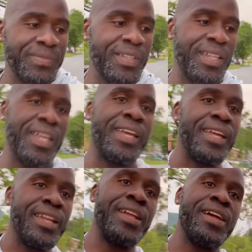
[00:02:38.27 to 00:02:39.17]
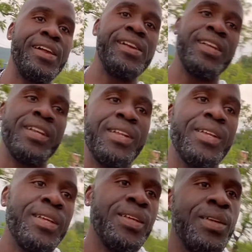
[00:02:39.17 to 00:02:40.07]
And
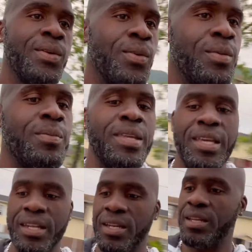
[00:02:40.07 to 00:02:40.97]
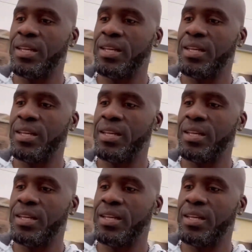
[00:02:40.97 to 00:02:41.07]
with me and